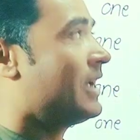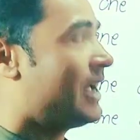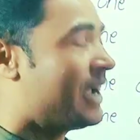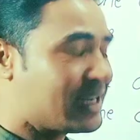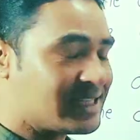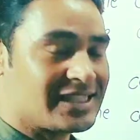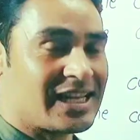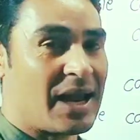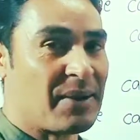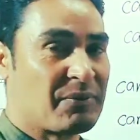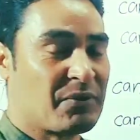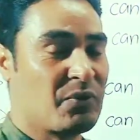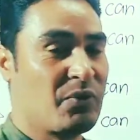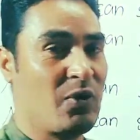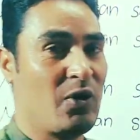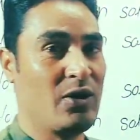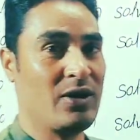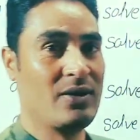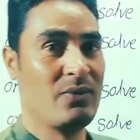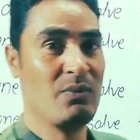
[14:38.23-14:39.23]
except
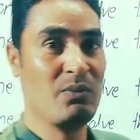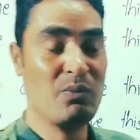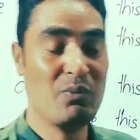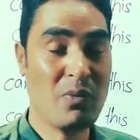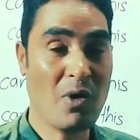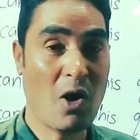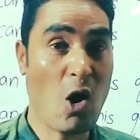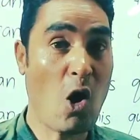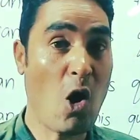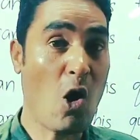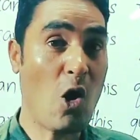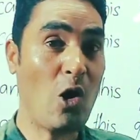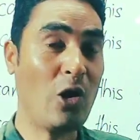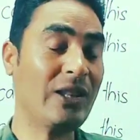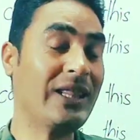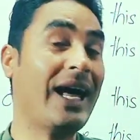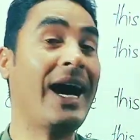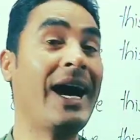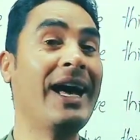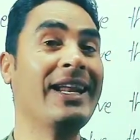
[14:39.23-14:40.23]
for. All
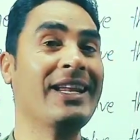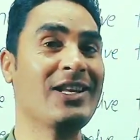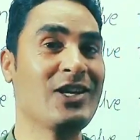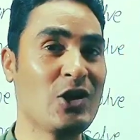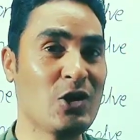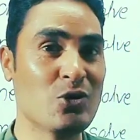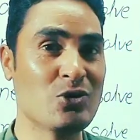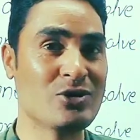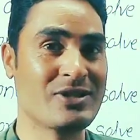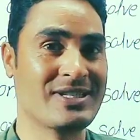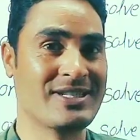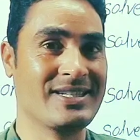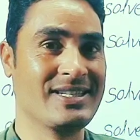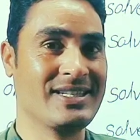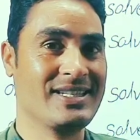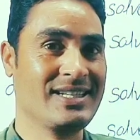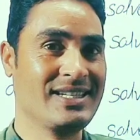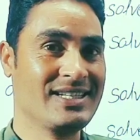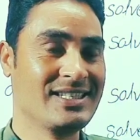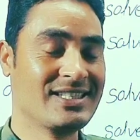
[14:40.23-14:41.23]
are used
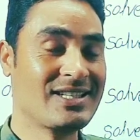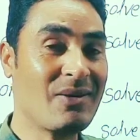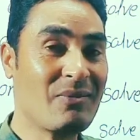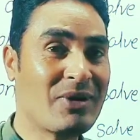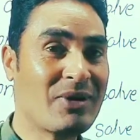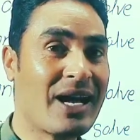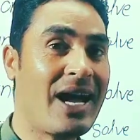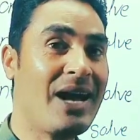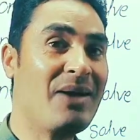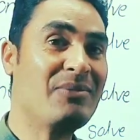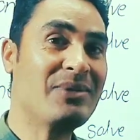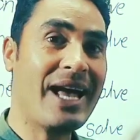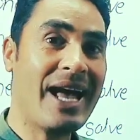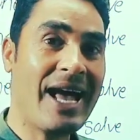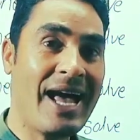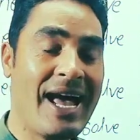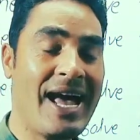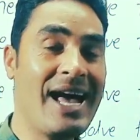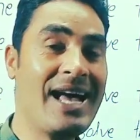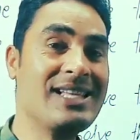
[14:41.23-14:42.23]
sometimes
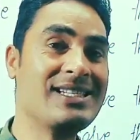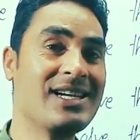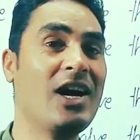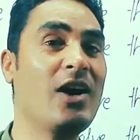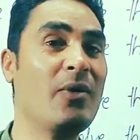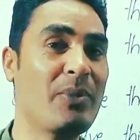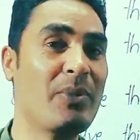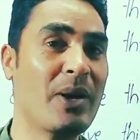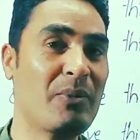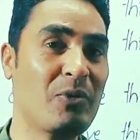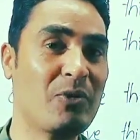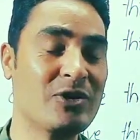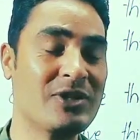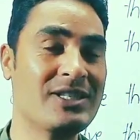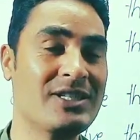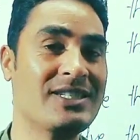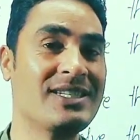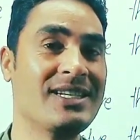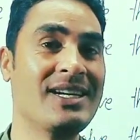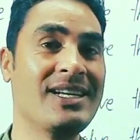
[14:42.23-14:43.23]
as a
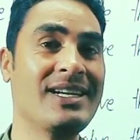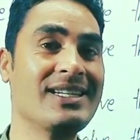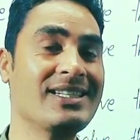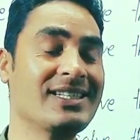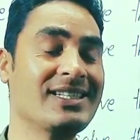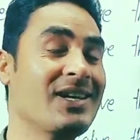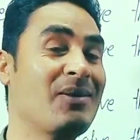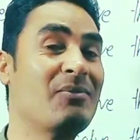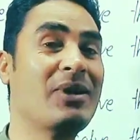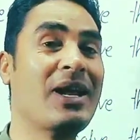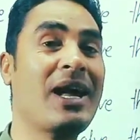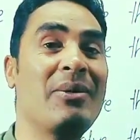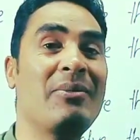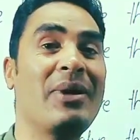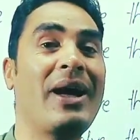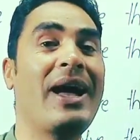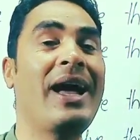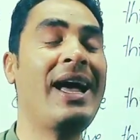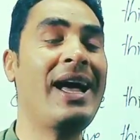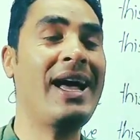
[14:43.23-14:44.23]
preposition, sometimes
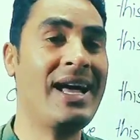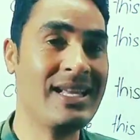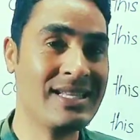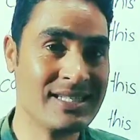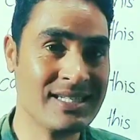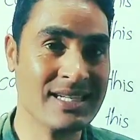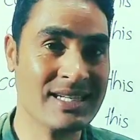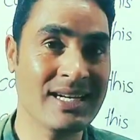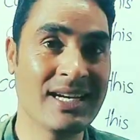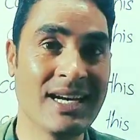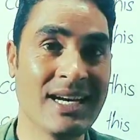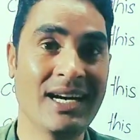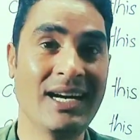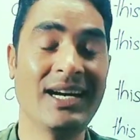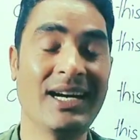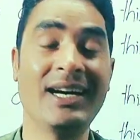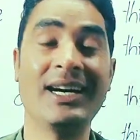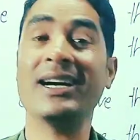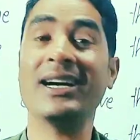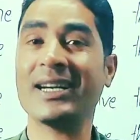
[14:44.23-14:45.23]
as
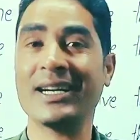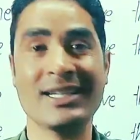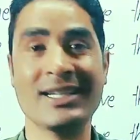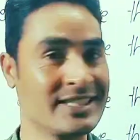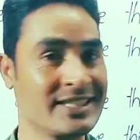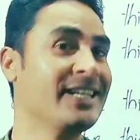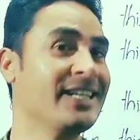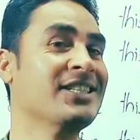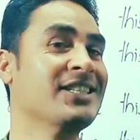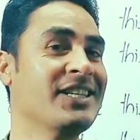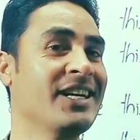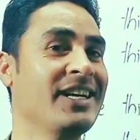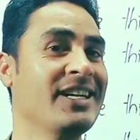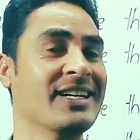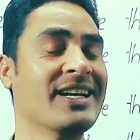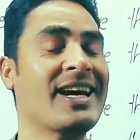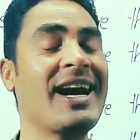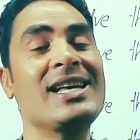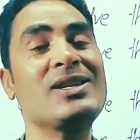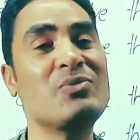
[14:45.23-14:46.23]
a conjunction.
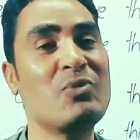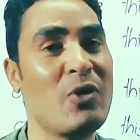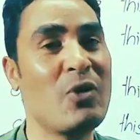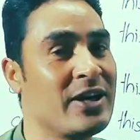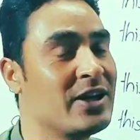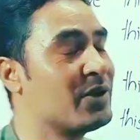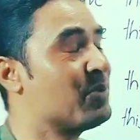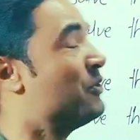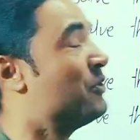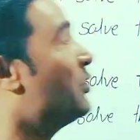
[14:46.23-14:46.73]
Guys, point to be